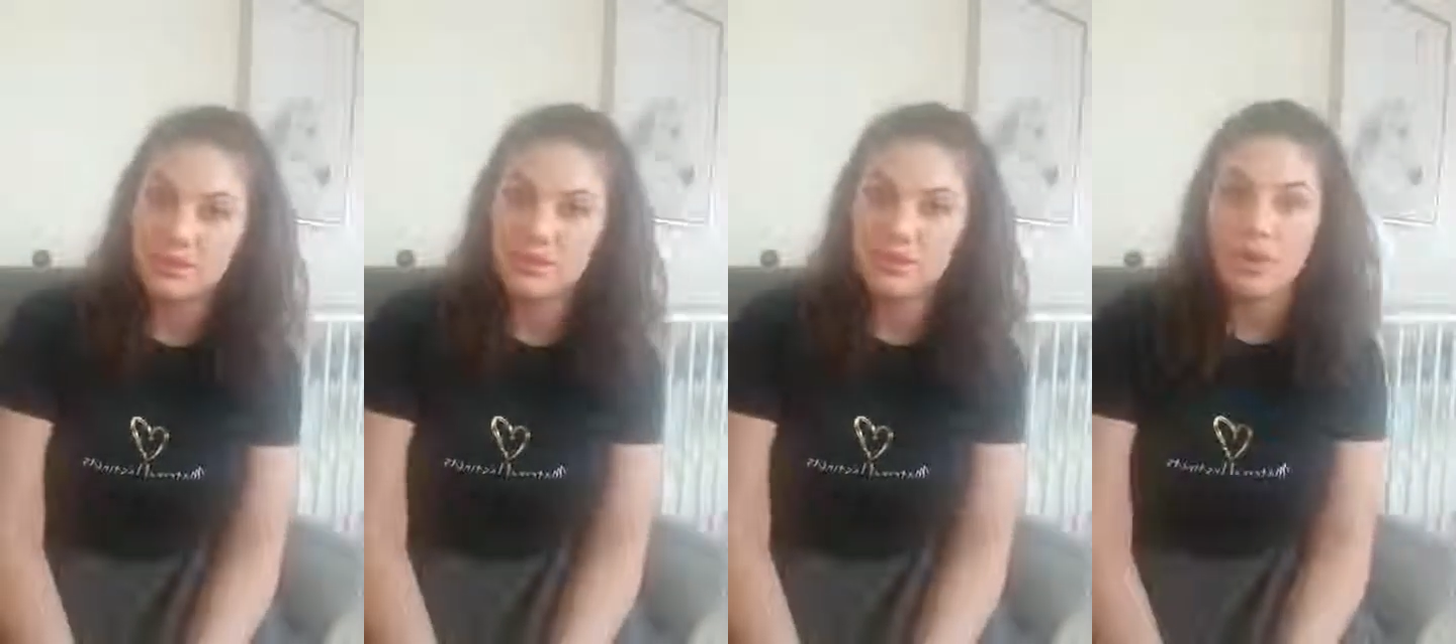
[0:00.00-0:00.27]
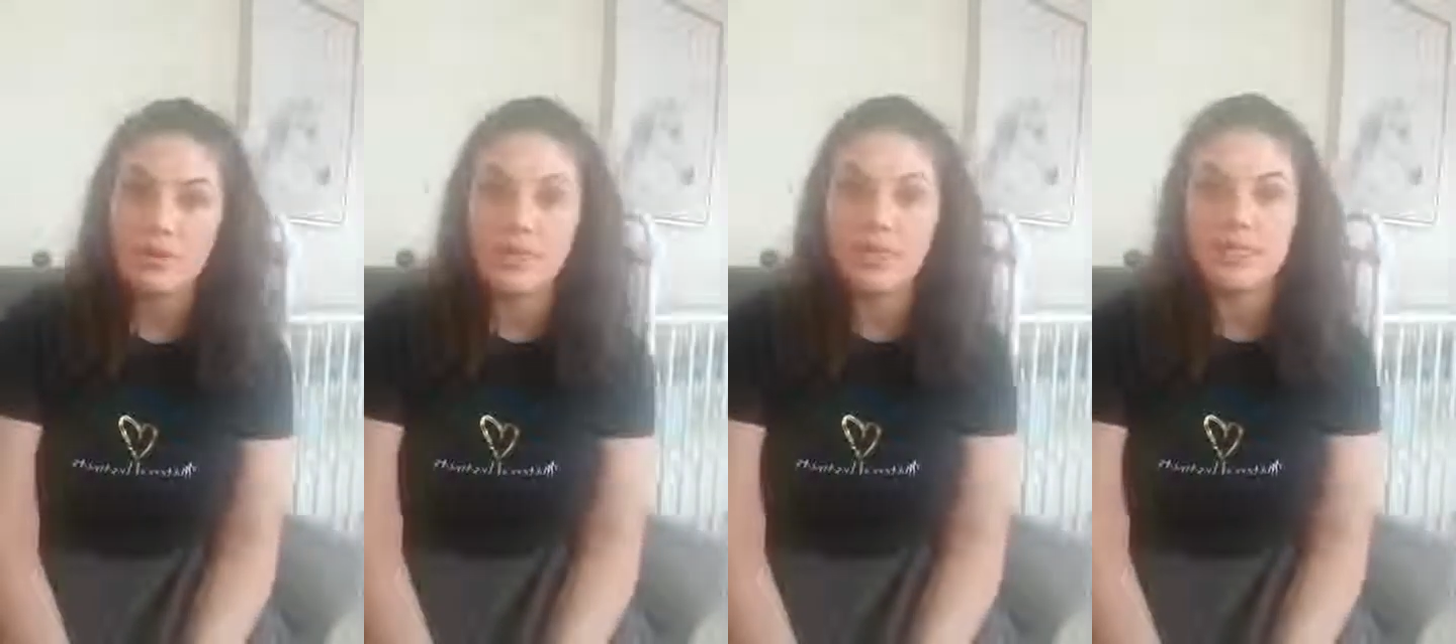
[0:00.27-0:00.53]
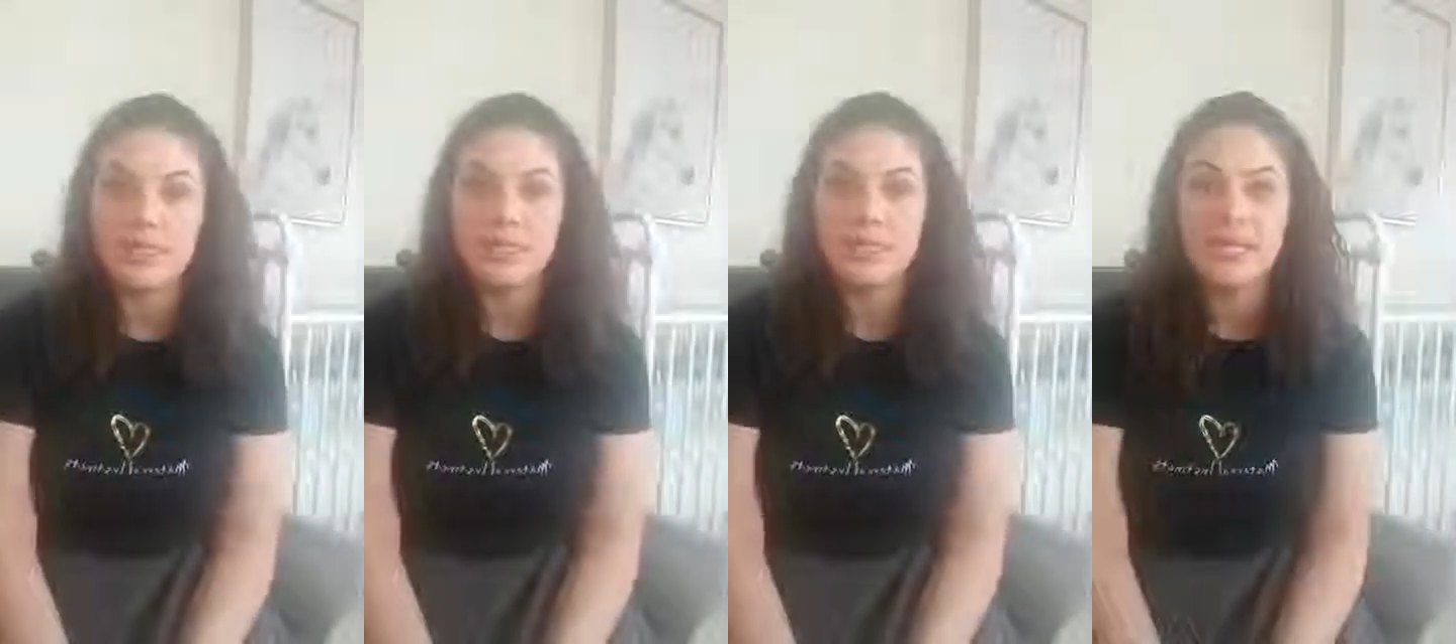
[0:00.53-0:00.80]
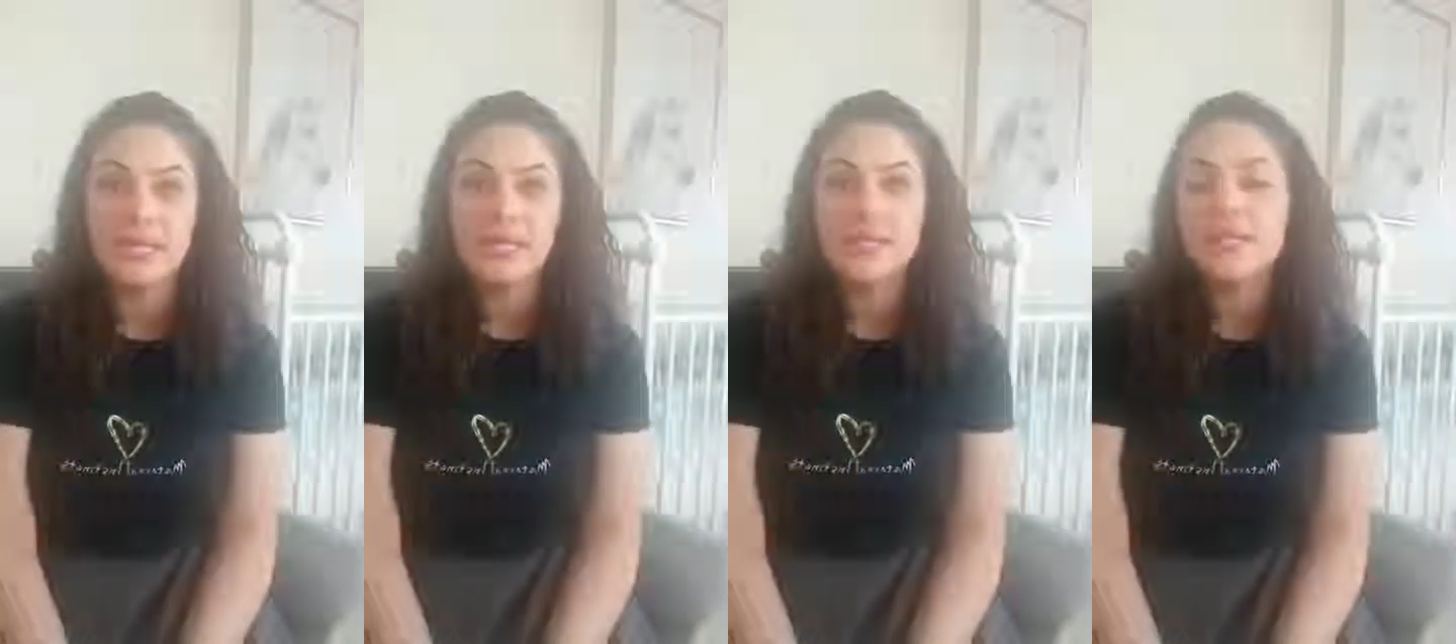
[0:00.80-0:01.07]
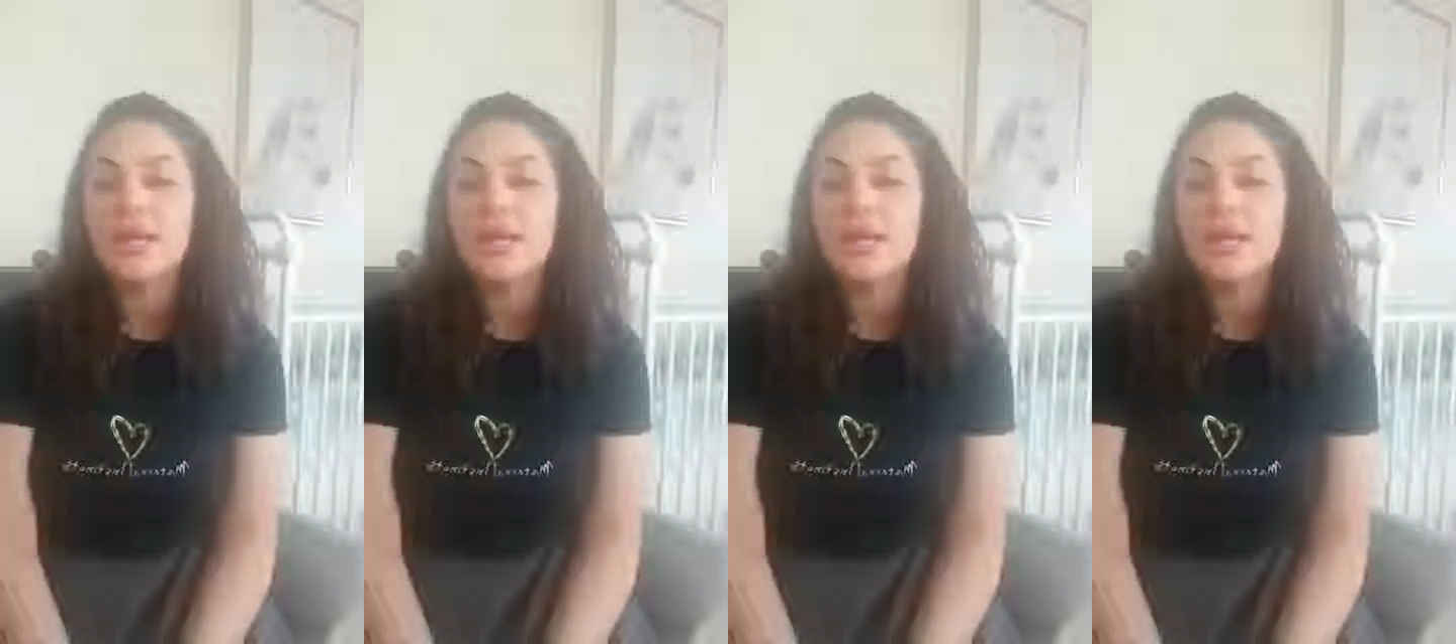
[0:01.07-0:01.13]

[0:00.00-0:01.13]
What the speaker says: So I wanted to take the